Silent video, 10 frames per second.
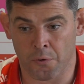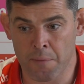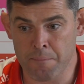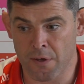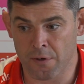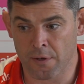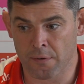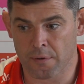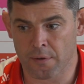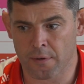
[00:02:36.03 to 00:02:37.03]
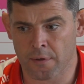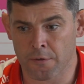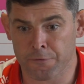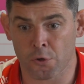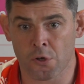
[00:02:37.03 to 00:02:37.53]
in
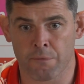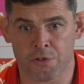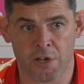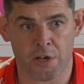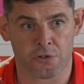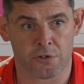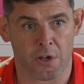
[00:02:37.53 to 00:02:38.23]
the few conversations